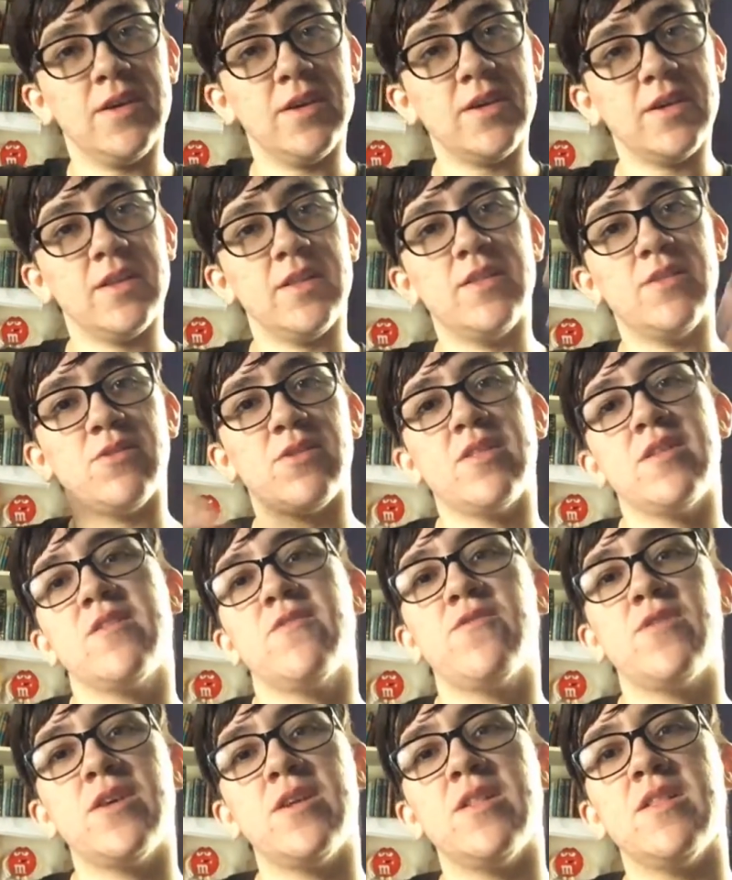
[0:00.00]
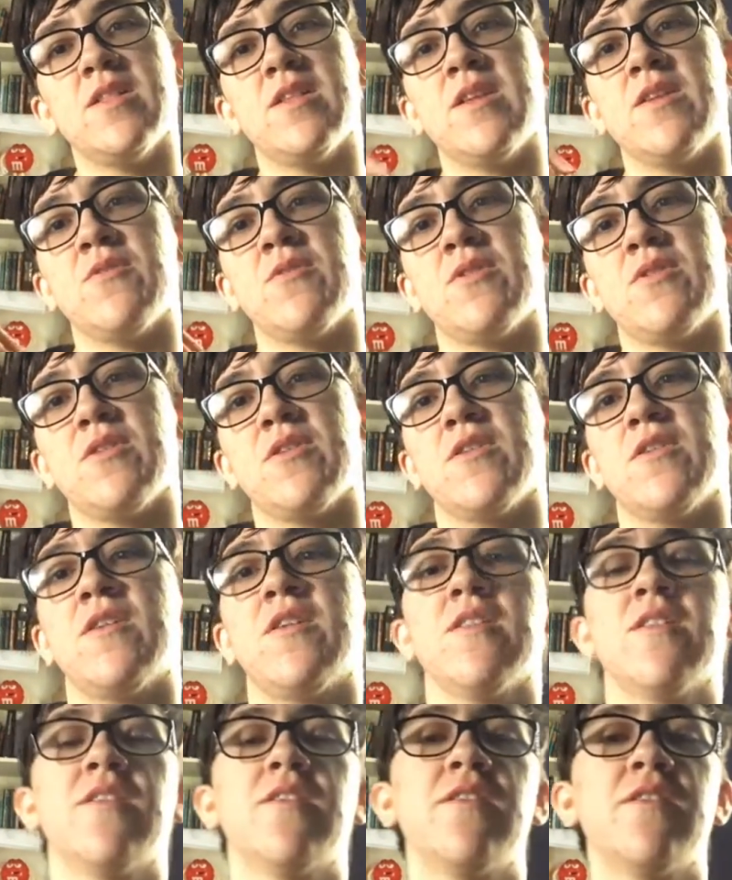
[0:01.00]
He's with his friends and he went to a
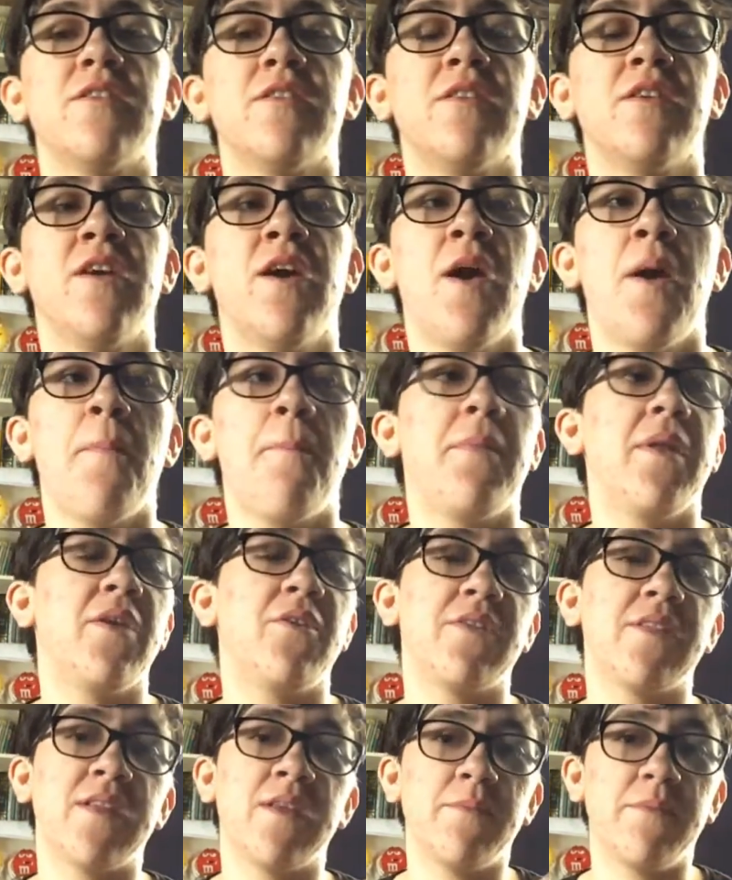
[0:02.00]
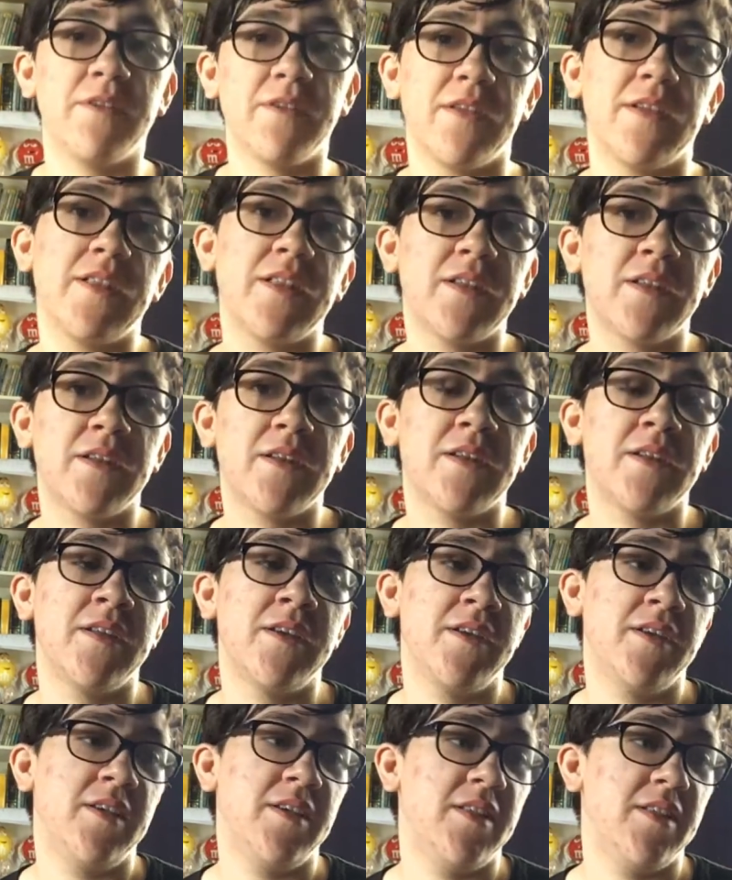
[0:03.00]
concert, but he wasn't able to get in,
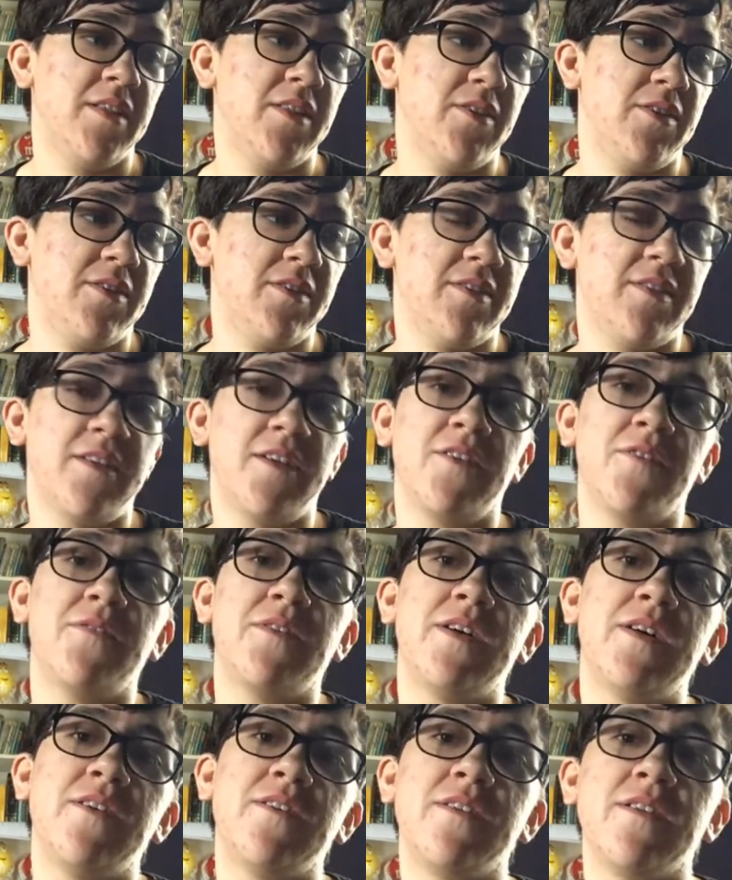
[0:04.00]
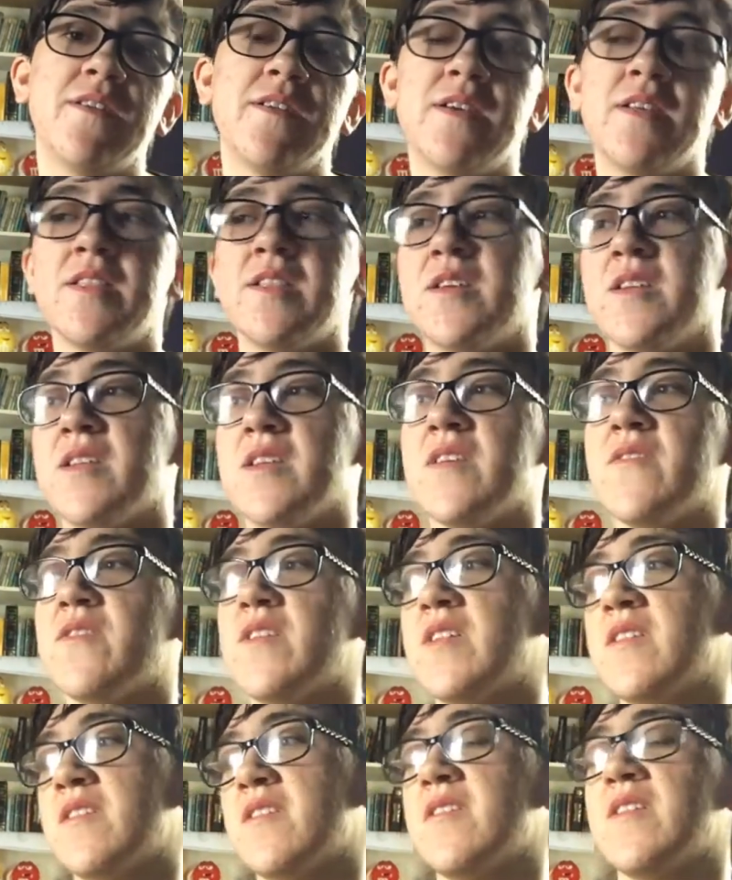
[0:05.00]
so he just hung around, and then he
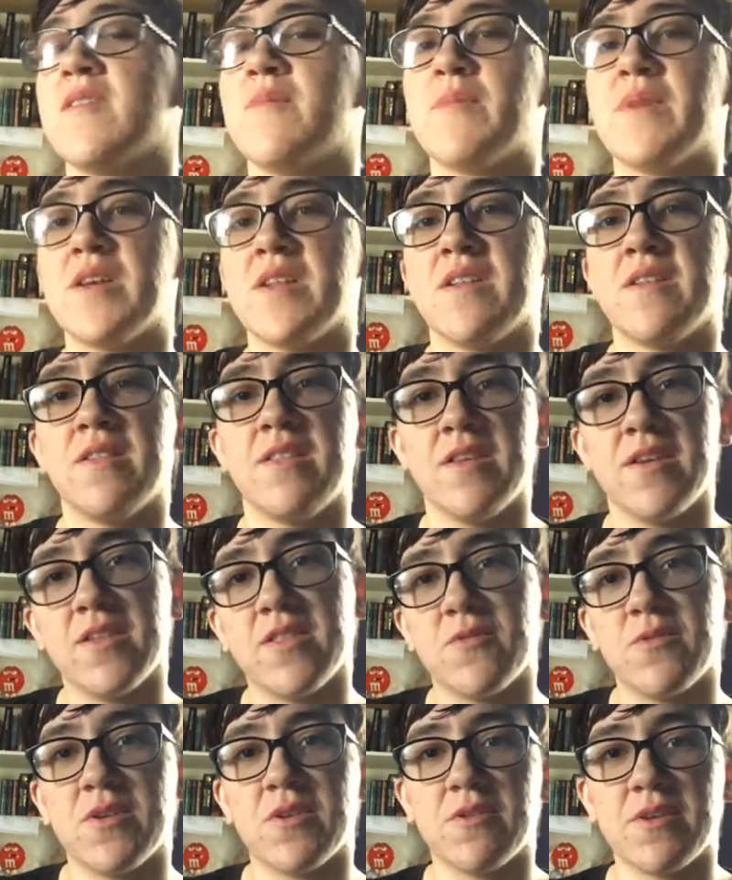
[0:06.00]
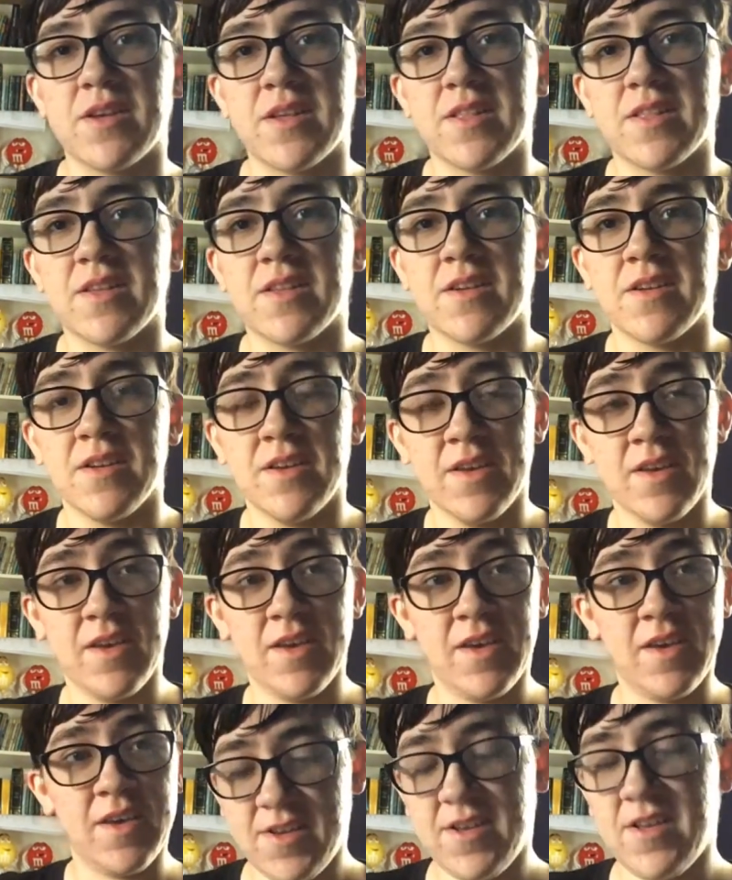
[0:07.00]
eventually met the other Will Grayson.
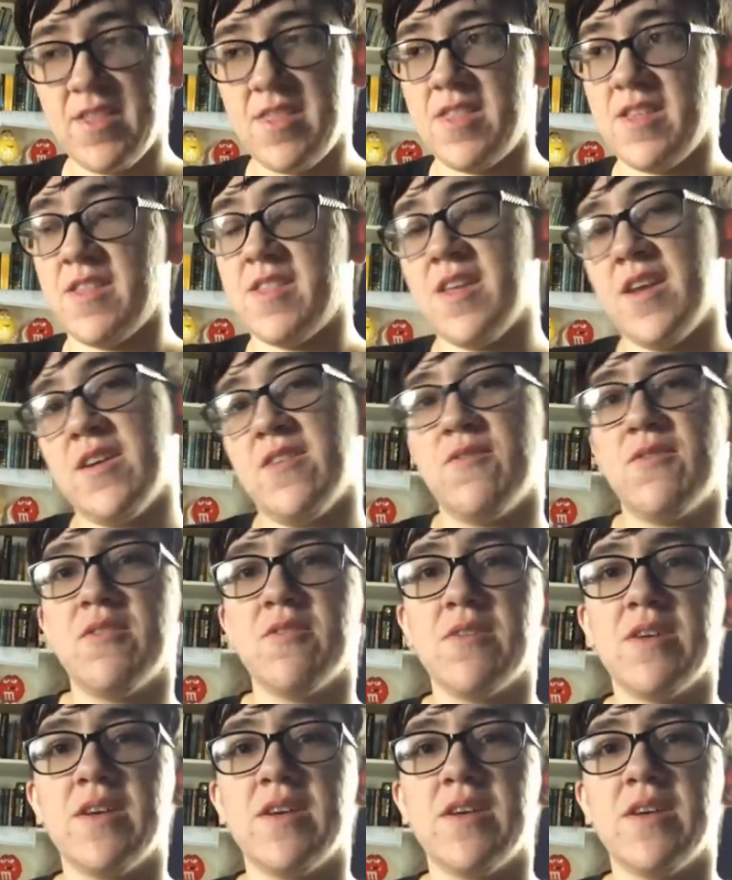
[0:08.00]
The second Will